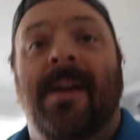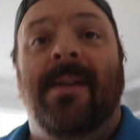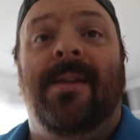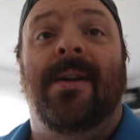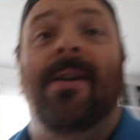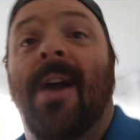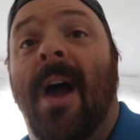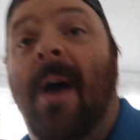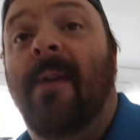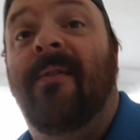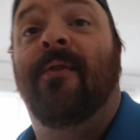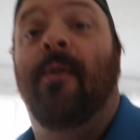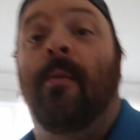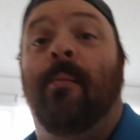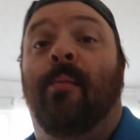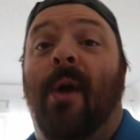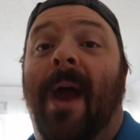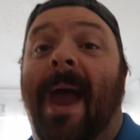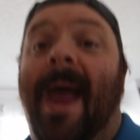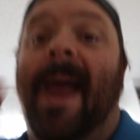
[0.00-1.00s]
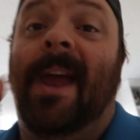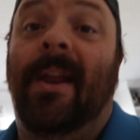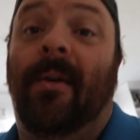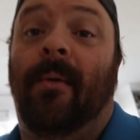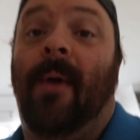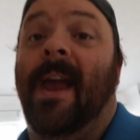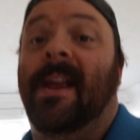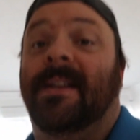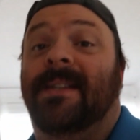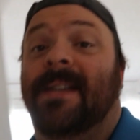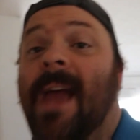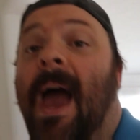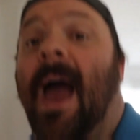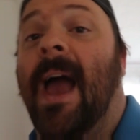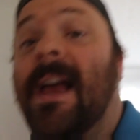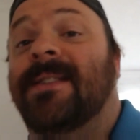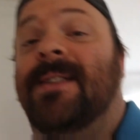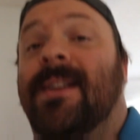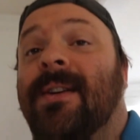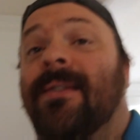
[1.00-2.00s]
They're not for bragging rights,
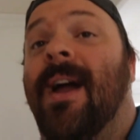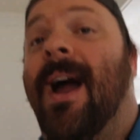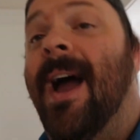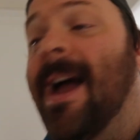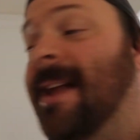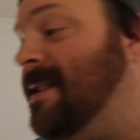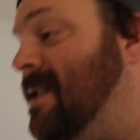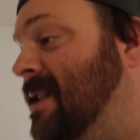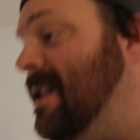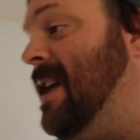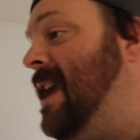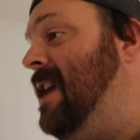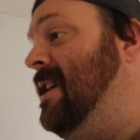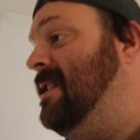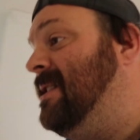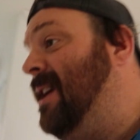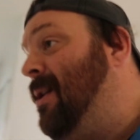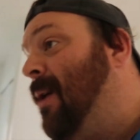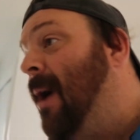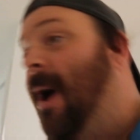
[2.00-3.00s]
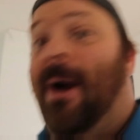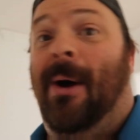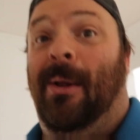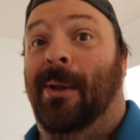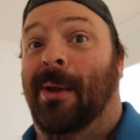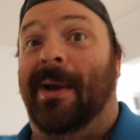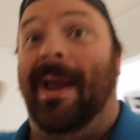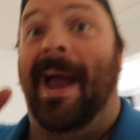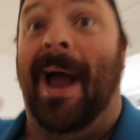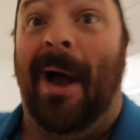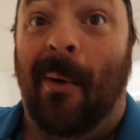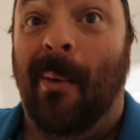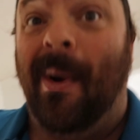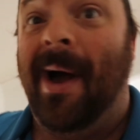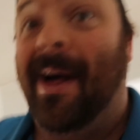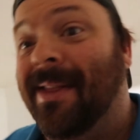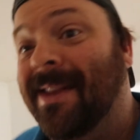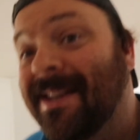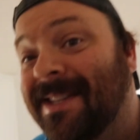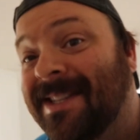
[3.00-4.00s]
guys. They're not so that you can say, wow, look how
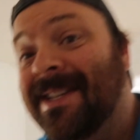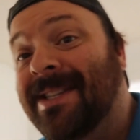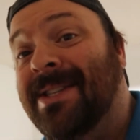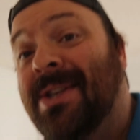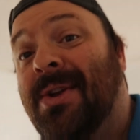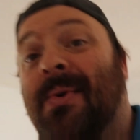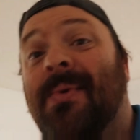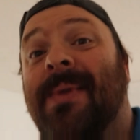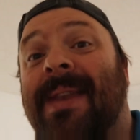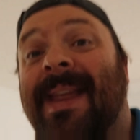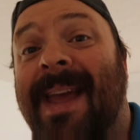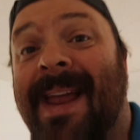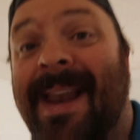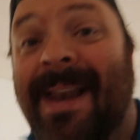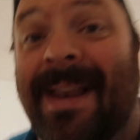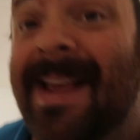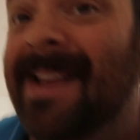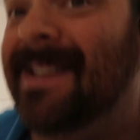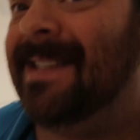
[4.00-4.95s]
well this is tuned in. This